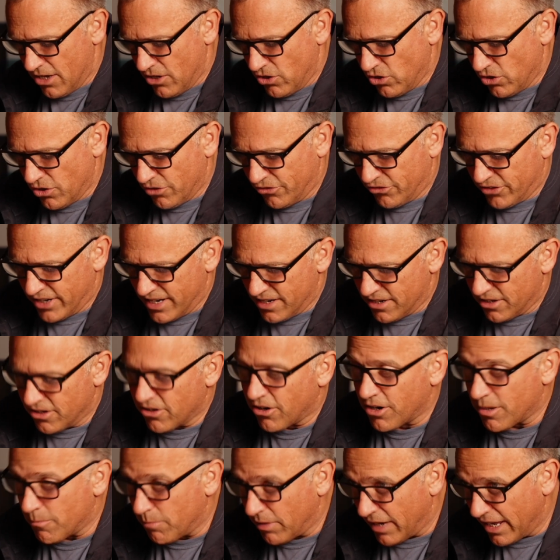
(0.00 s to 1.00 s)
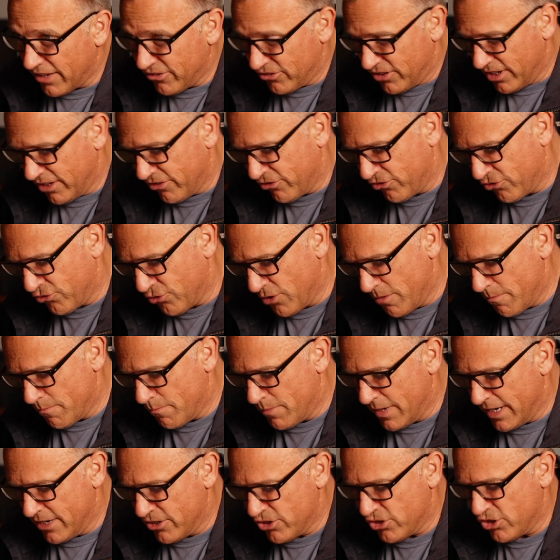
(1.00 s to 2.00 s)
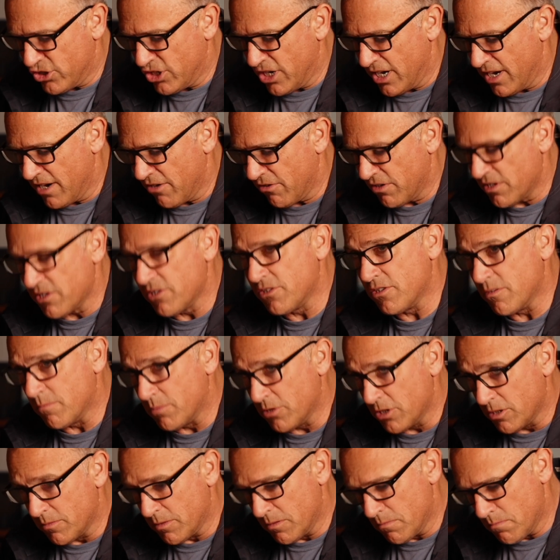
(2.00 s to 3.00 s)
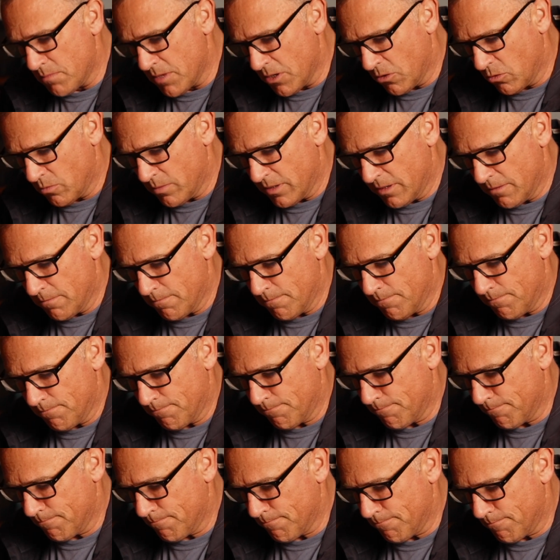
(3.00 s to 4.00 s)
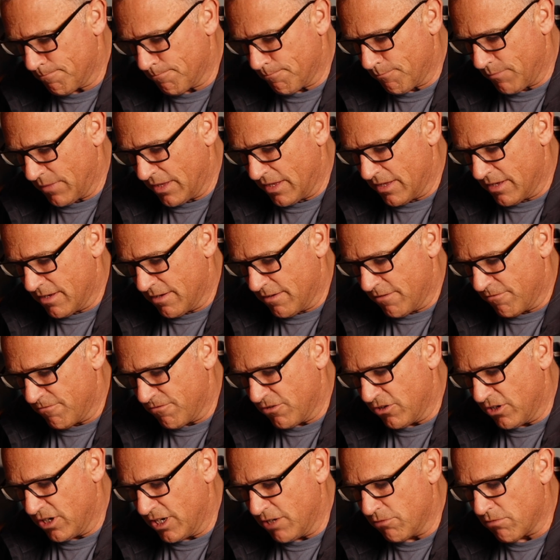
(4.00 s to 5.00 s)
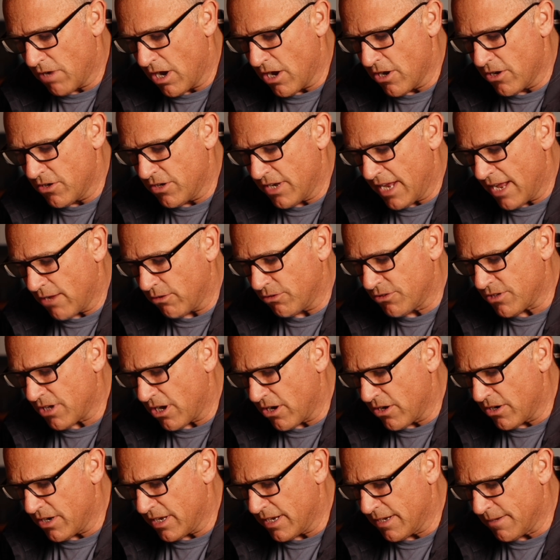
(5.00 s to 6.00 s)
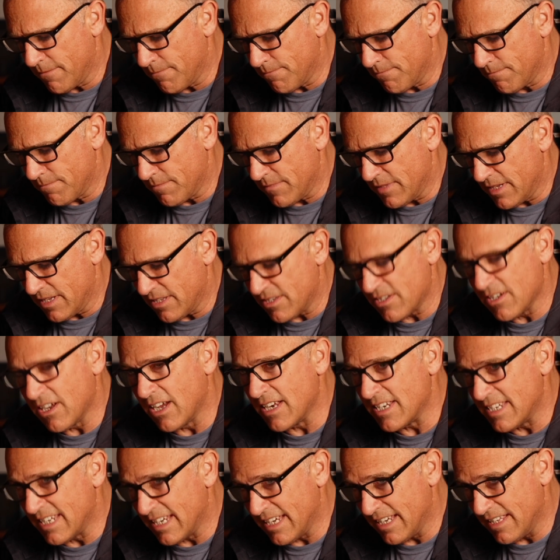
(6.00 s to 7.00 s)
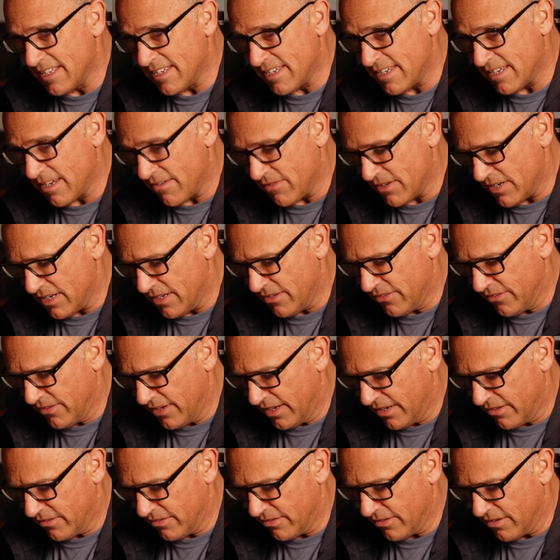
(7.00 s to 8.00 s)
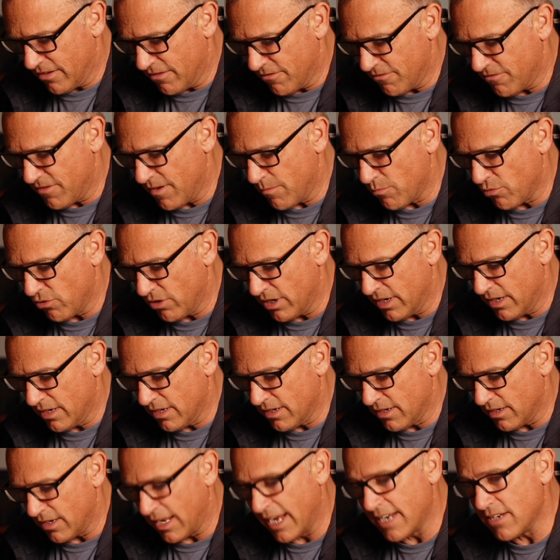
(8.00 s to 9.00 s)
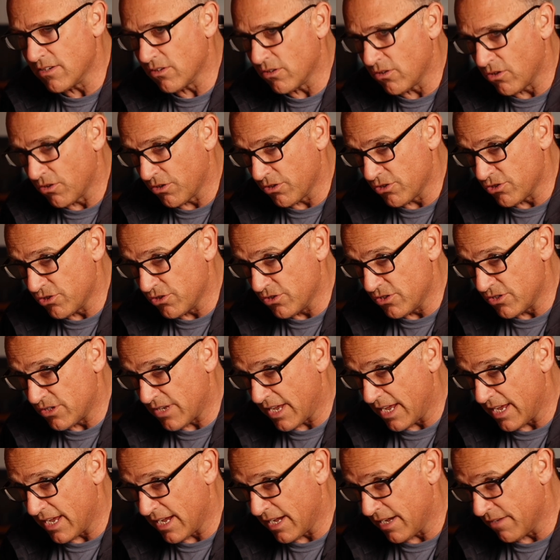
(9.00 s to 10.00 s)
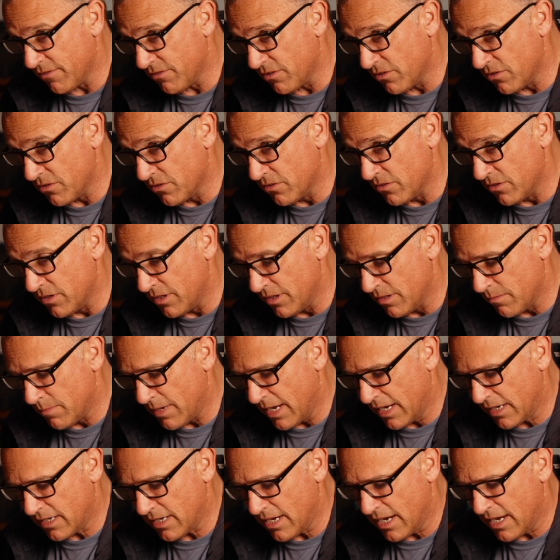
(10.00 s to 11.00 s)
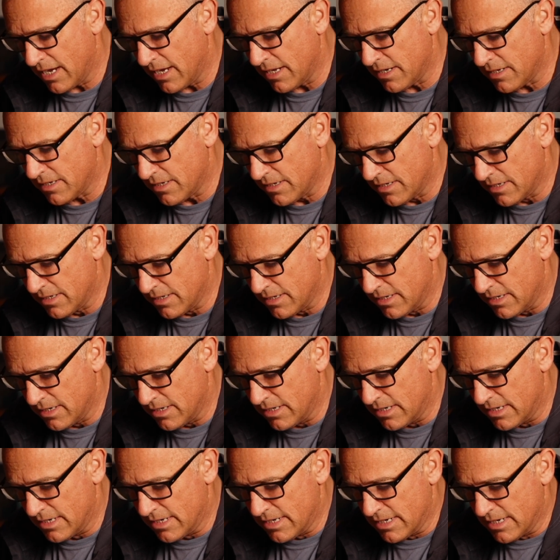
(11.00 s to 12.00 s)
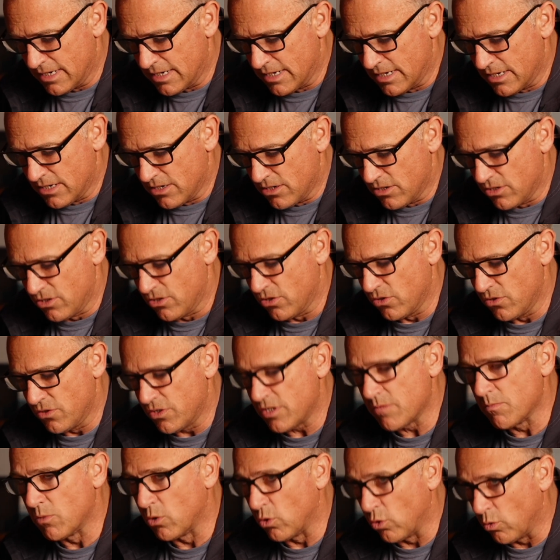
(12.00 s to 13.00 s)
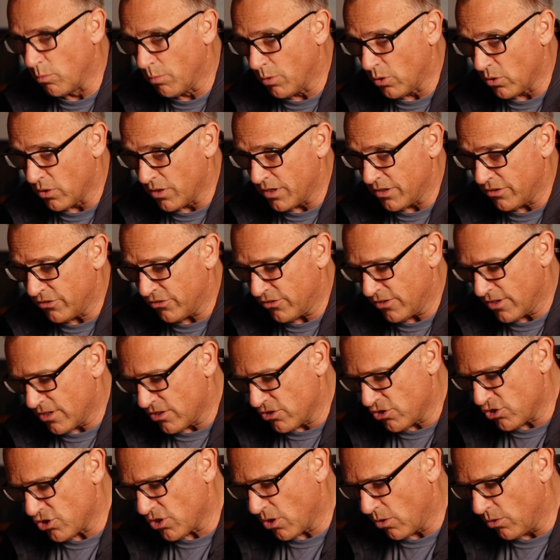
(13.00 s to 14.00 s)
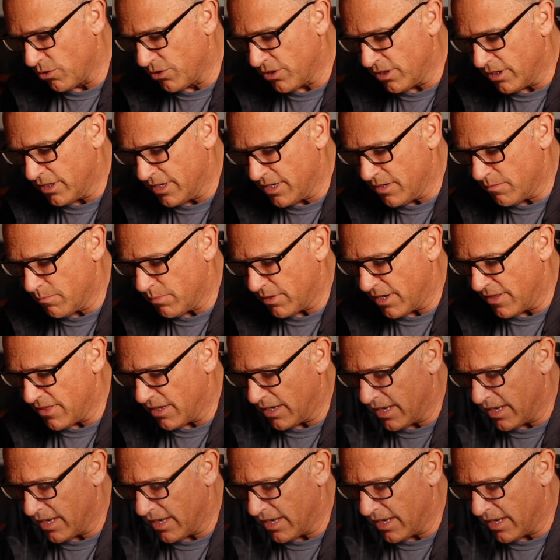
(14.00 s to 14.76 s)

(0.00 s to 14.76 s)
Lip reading: You're seated on a plastic strip beach chair in suburban Melbourne. Fernley Road, Altona. It's 1976, February, late on a Tuesday afternoon in the backyard. Two small boys, shoulder lit by the